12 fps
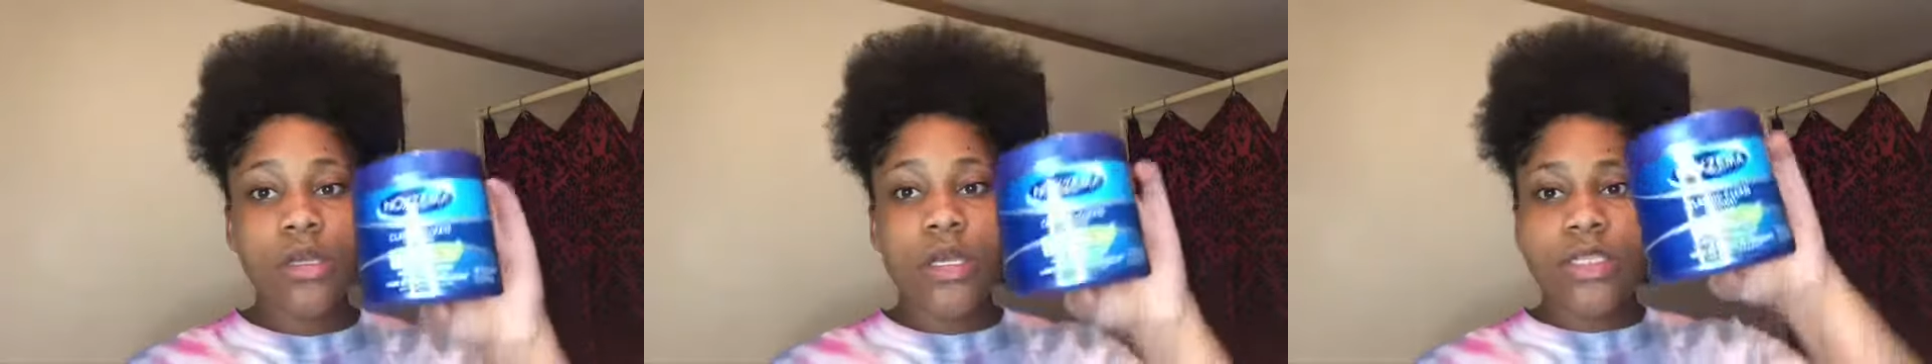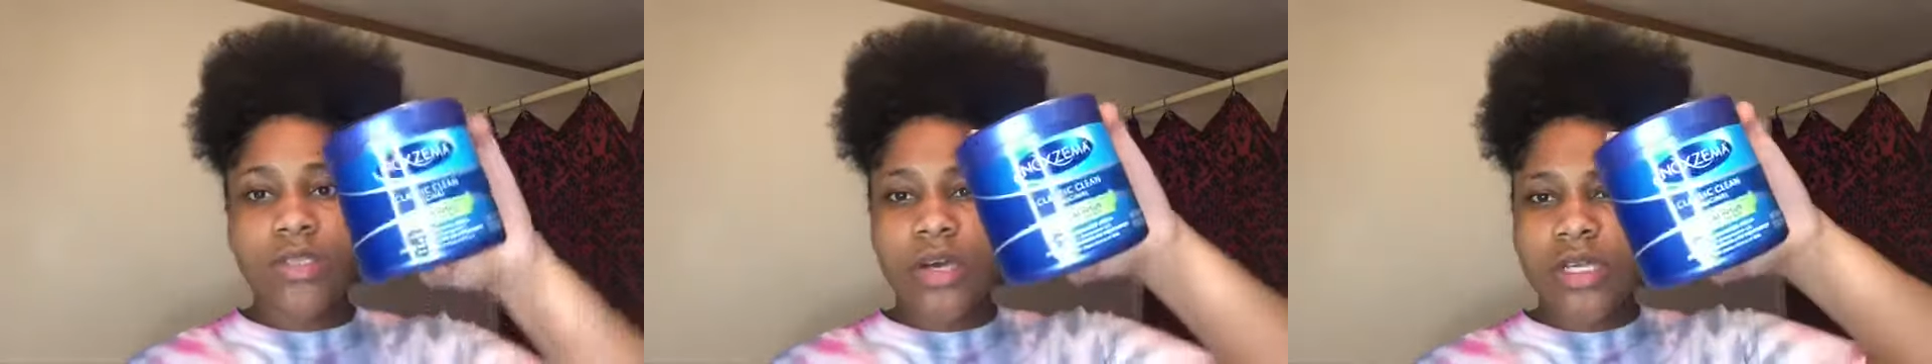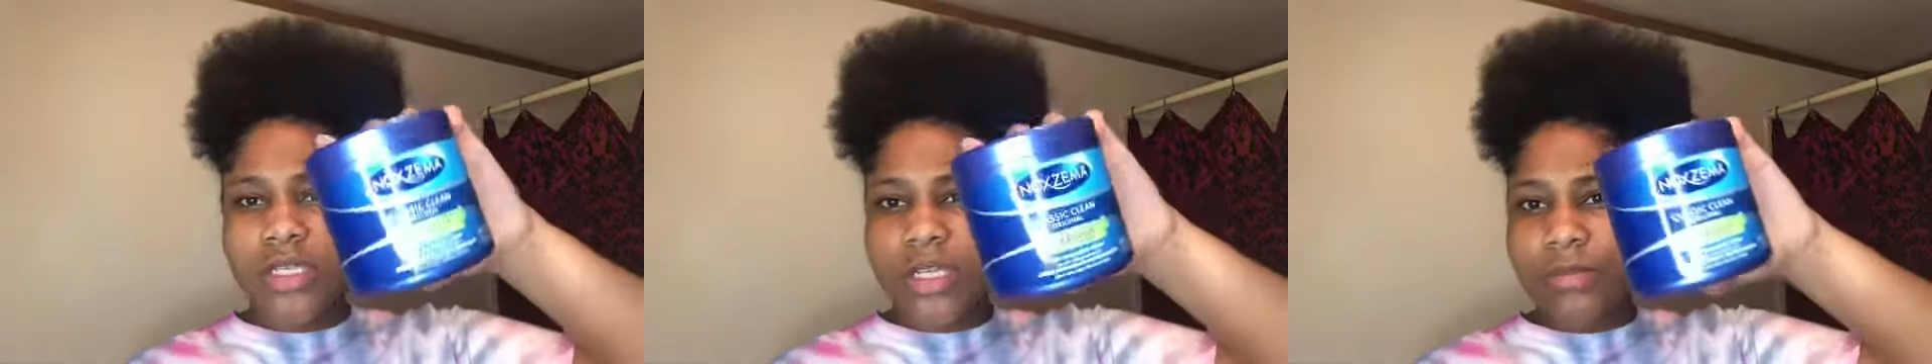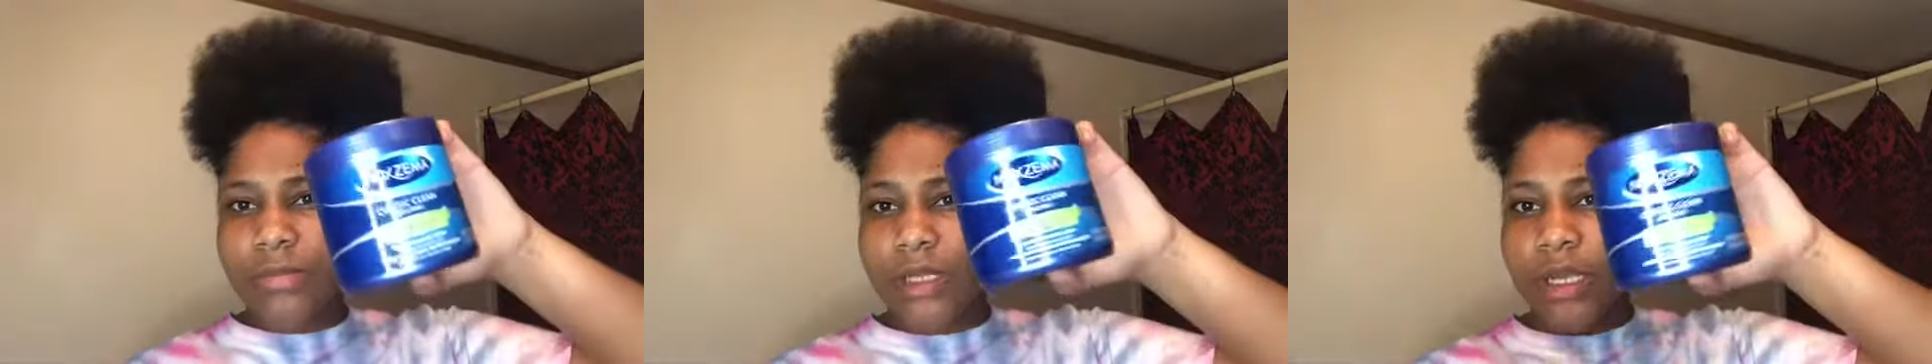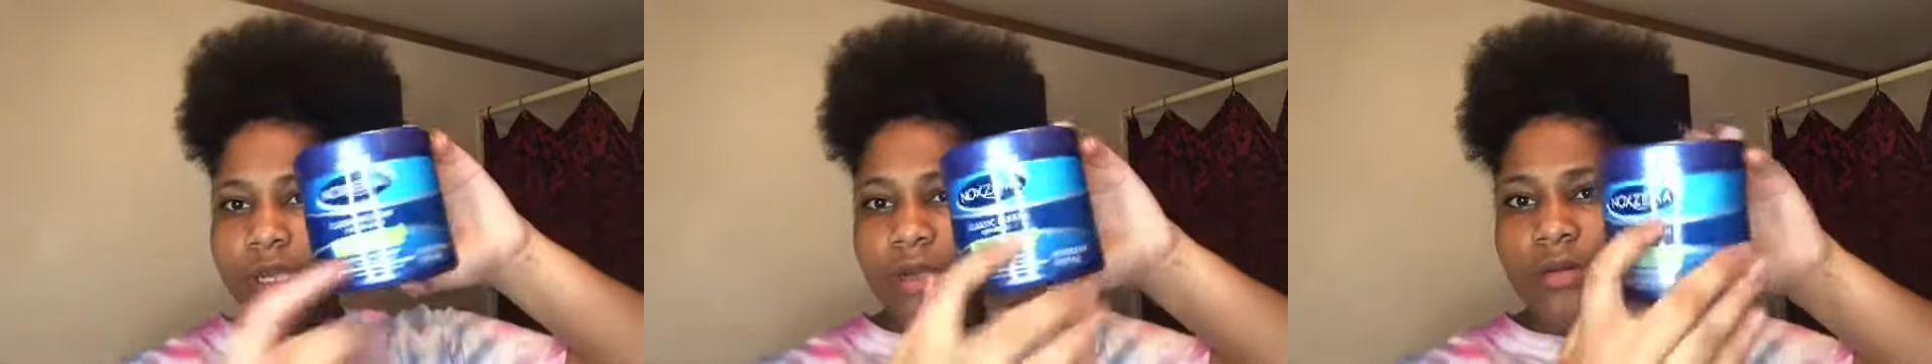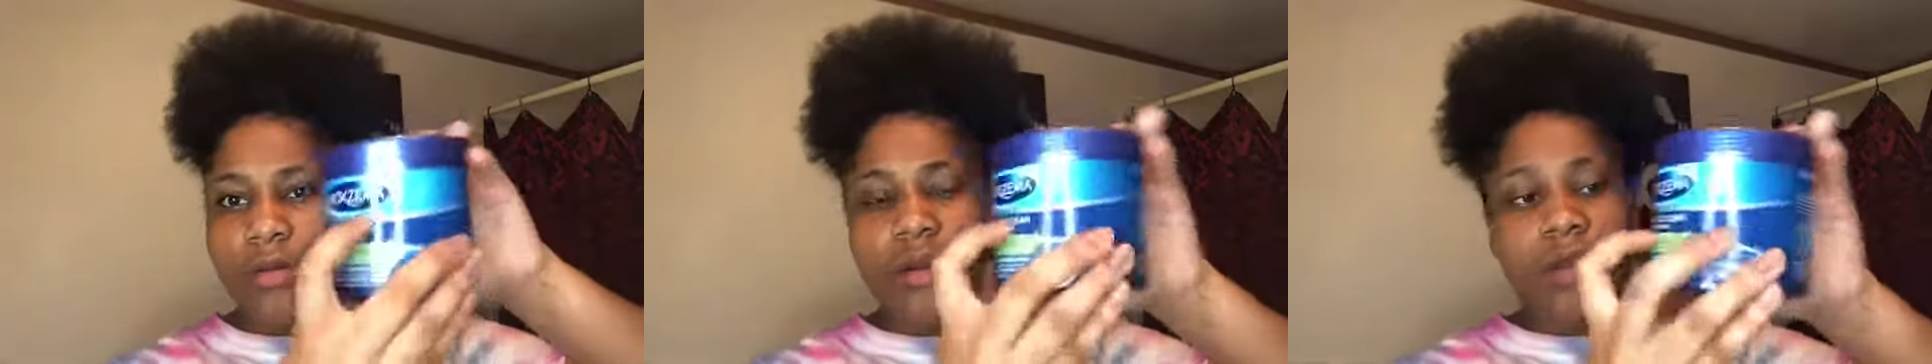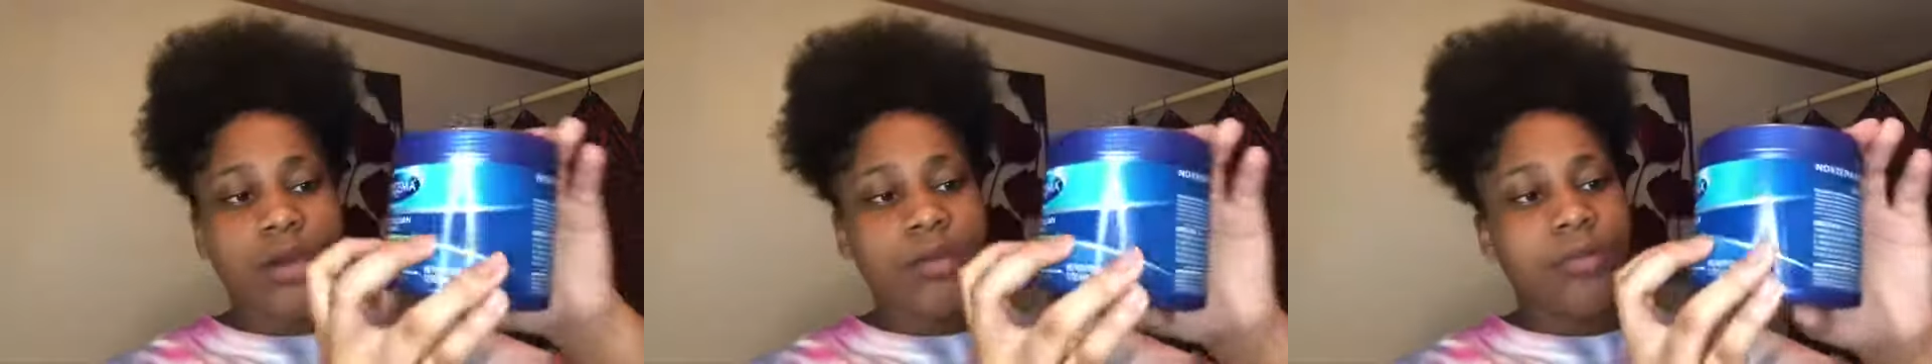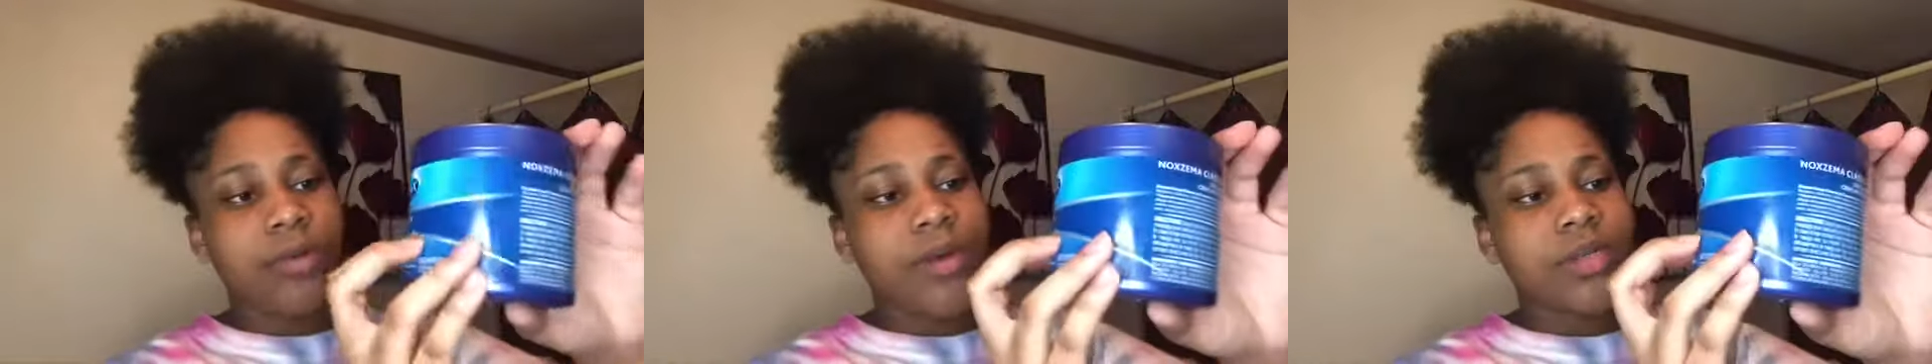it's all the same thing,
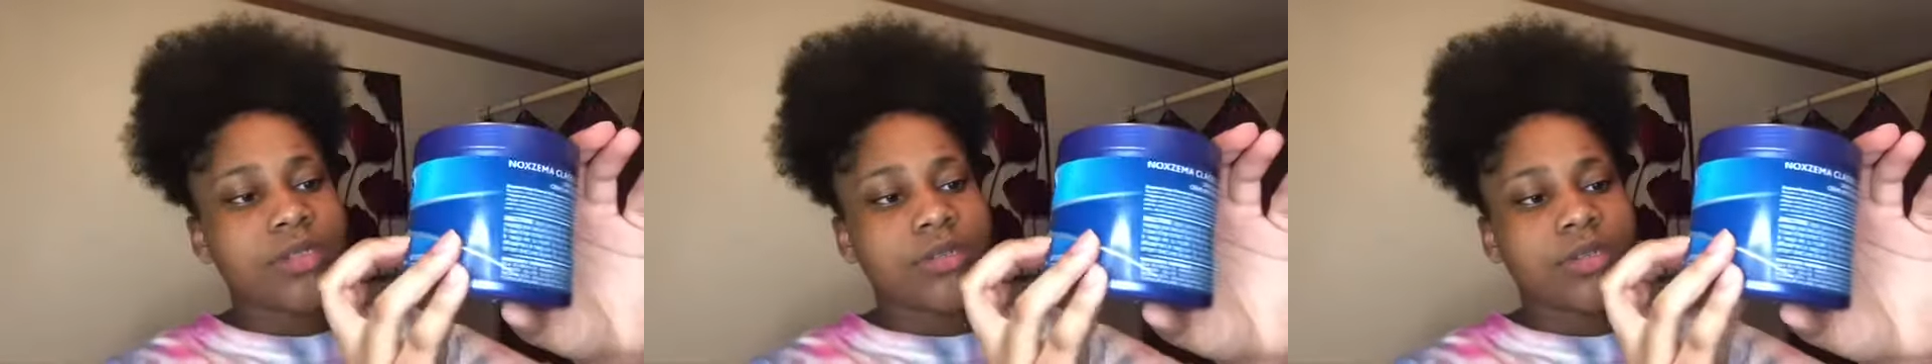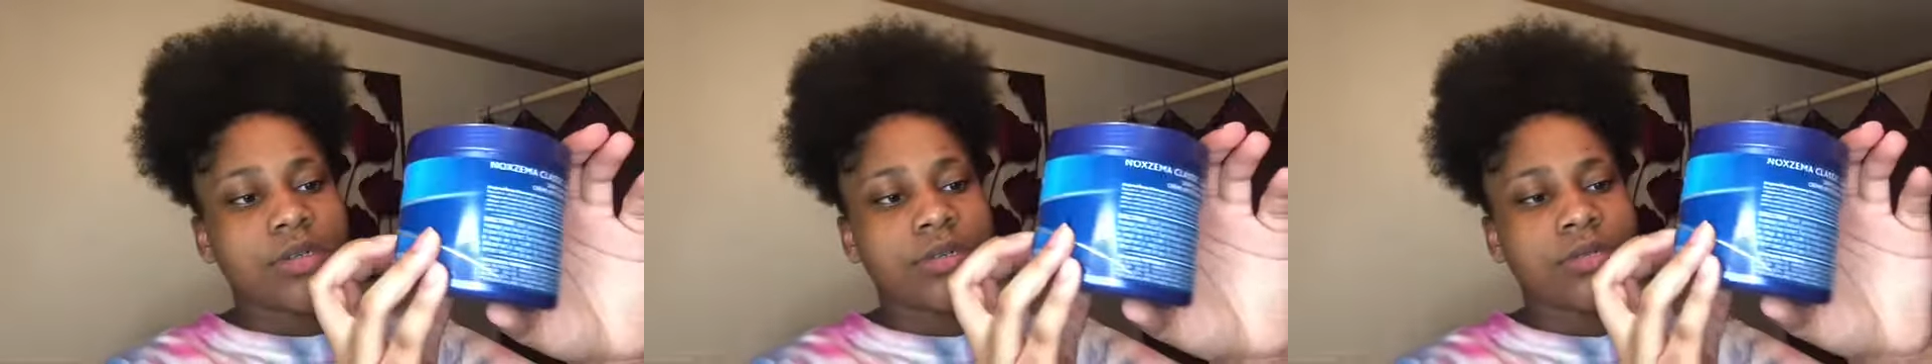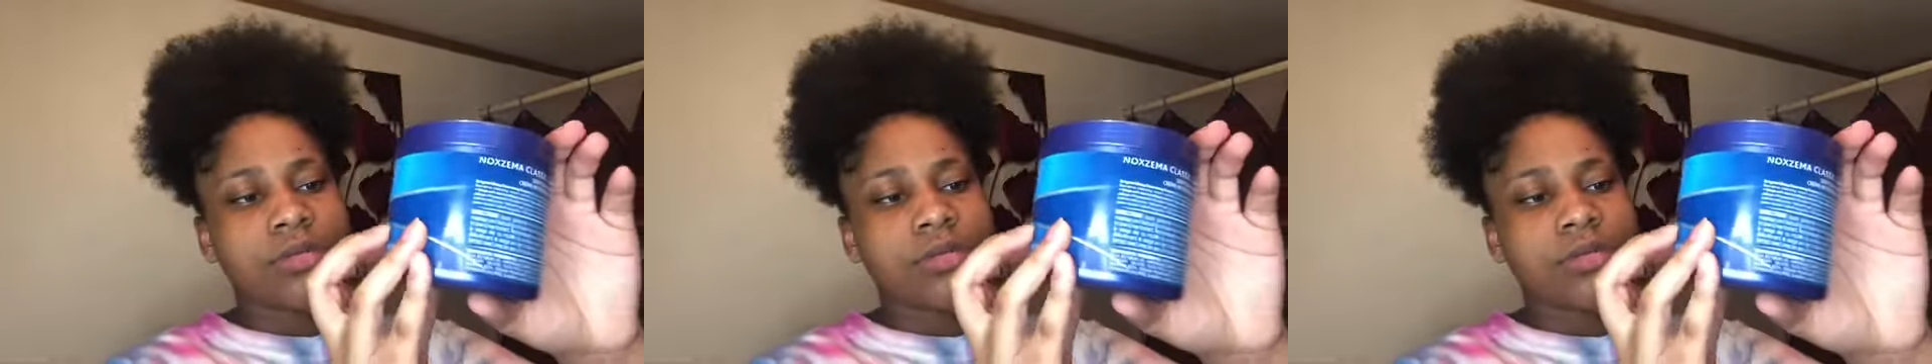but make sure